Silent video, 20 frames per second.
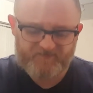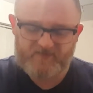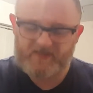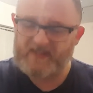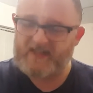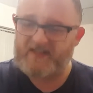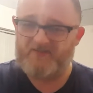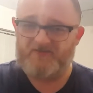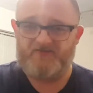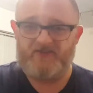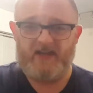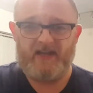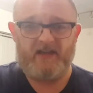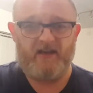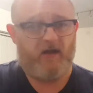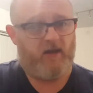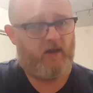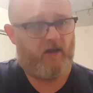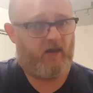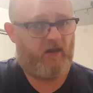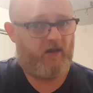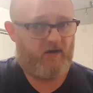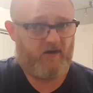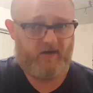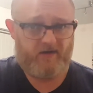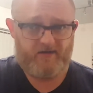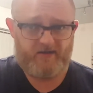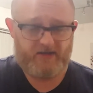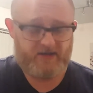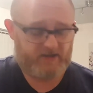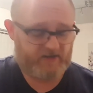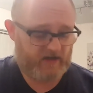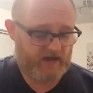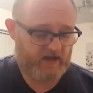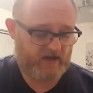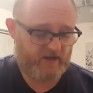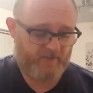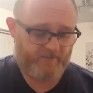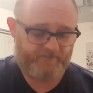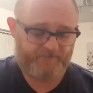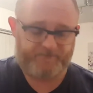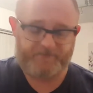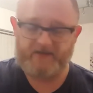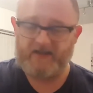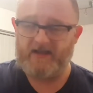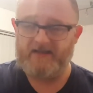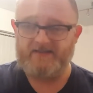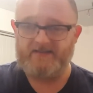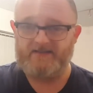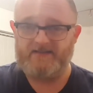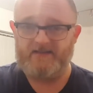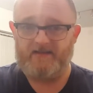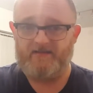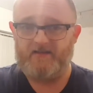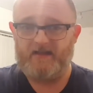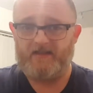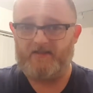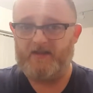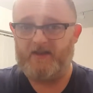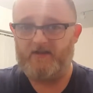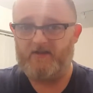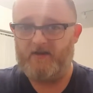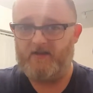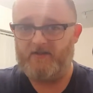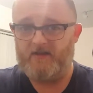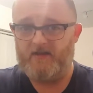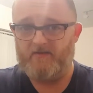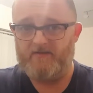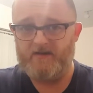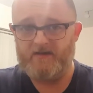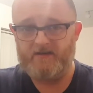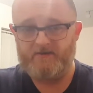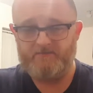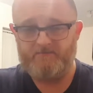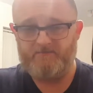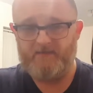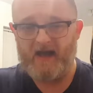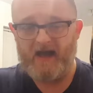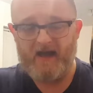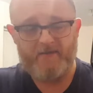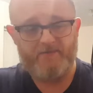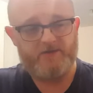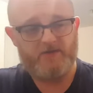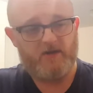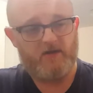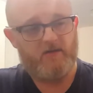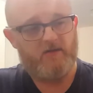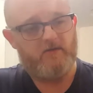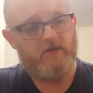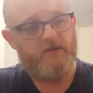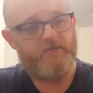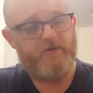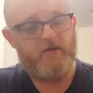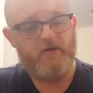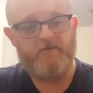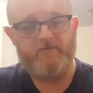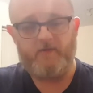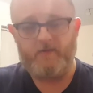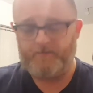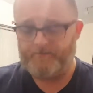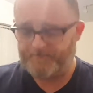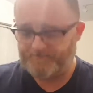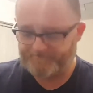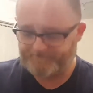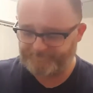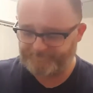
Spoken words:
I drink a lot of this gear and still I think nothing of it. It's absolutely beautiful.